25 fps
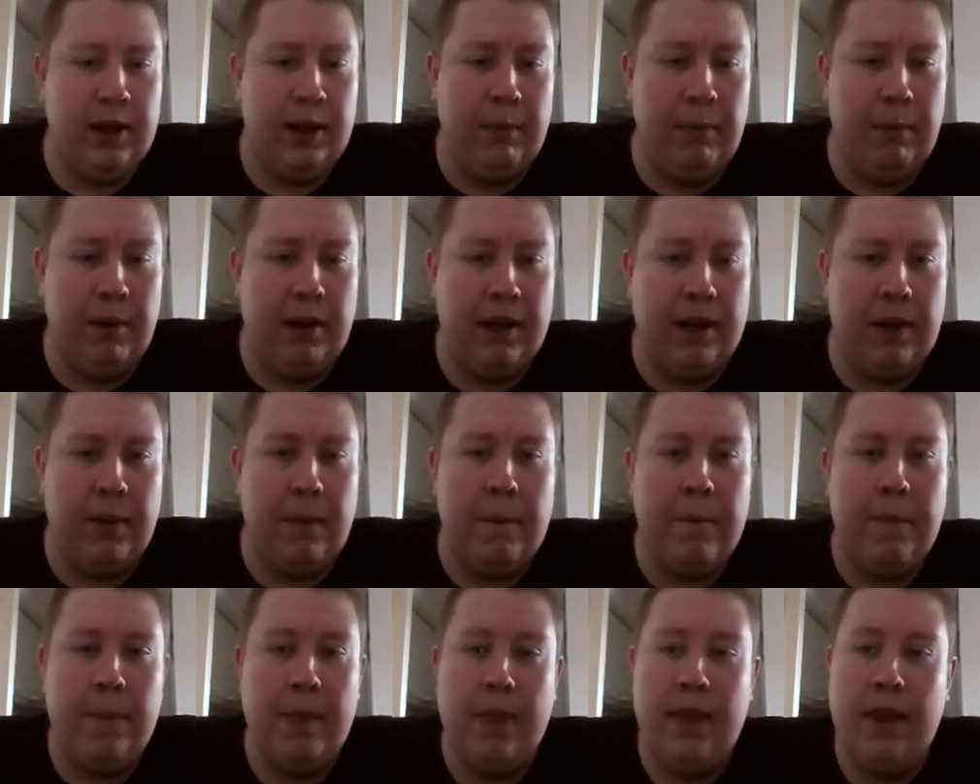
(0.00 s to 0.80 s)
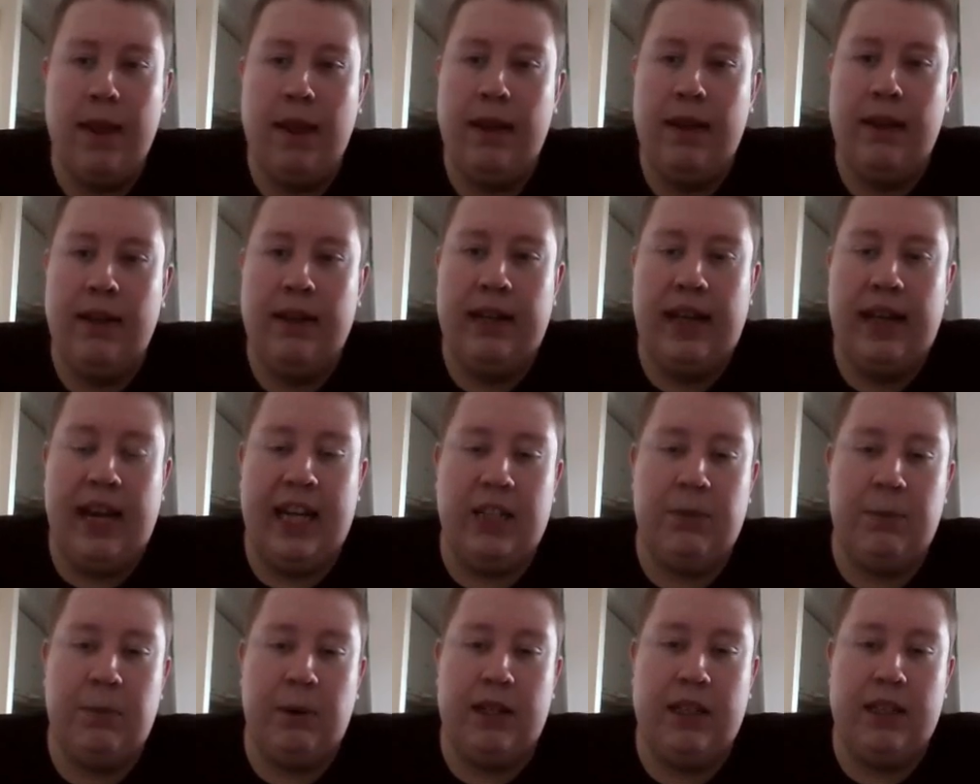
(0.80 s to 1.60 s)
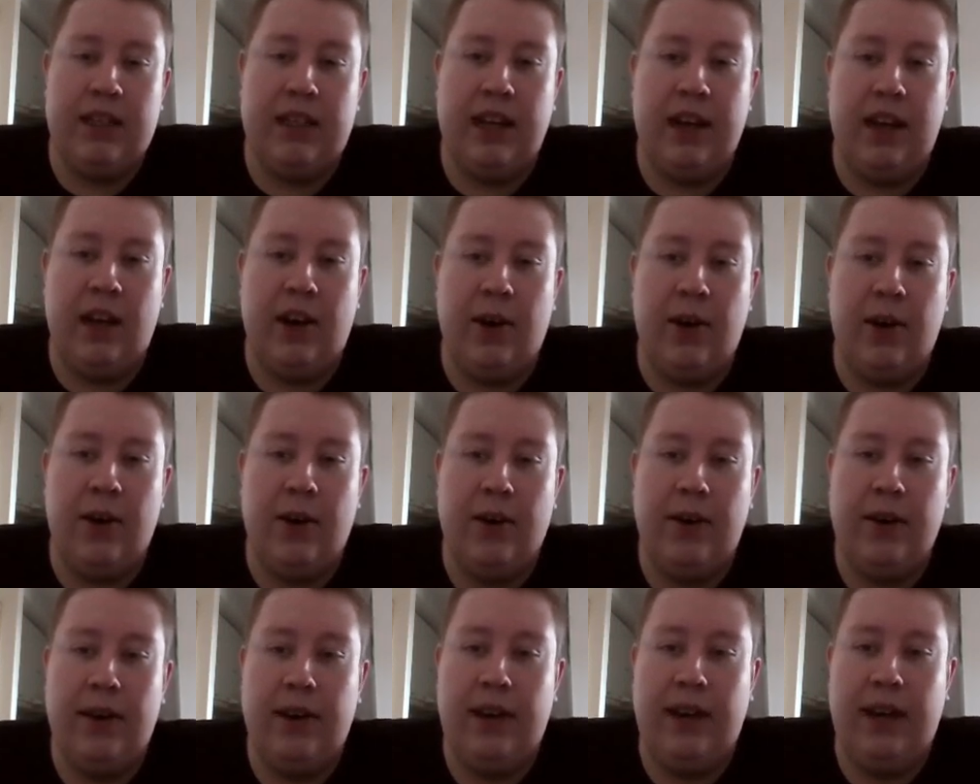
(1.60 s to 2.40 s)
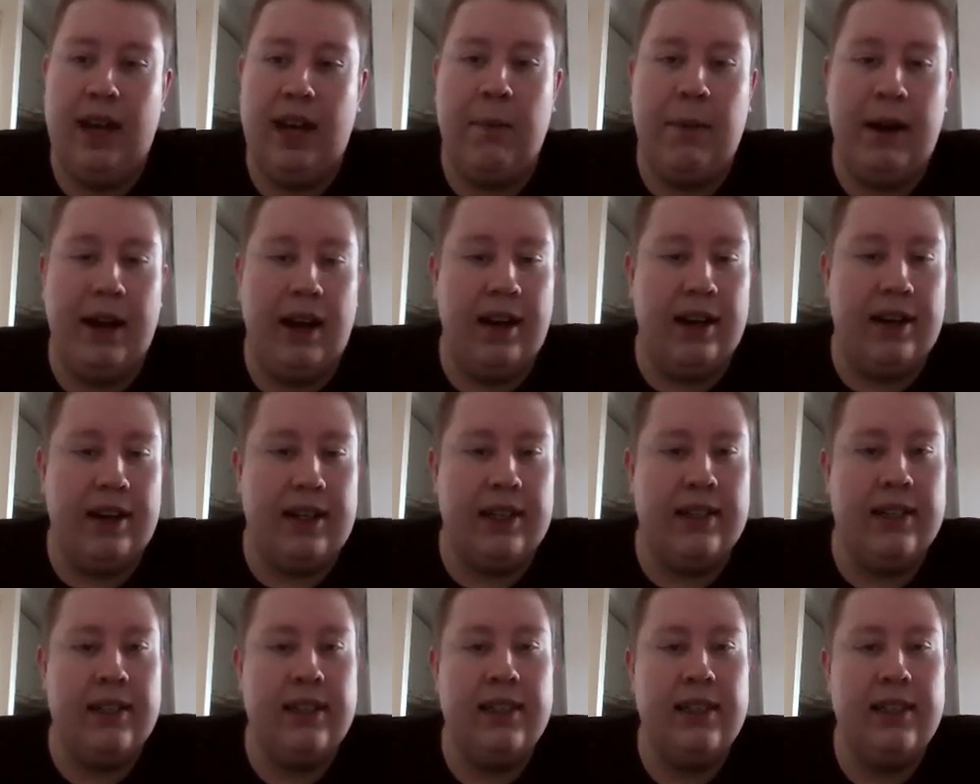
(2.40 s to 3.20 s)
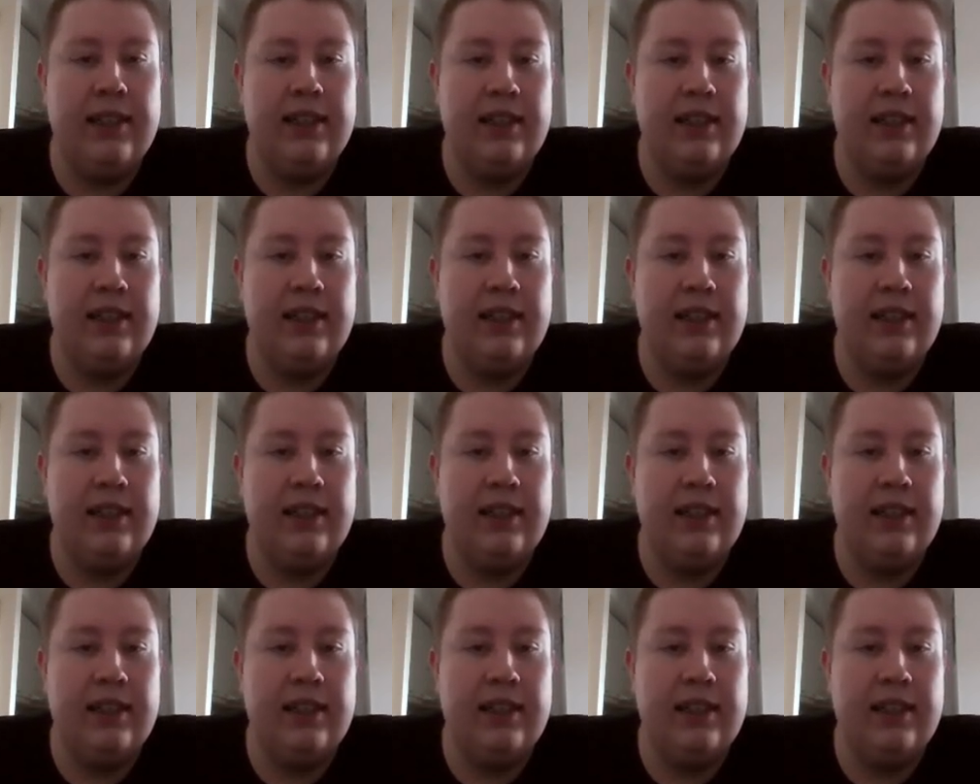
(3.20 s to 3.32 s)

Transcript: one. But yeah, it's by Sadao Yamanaka,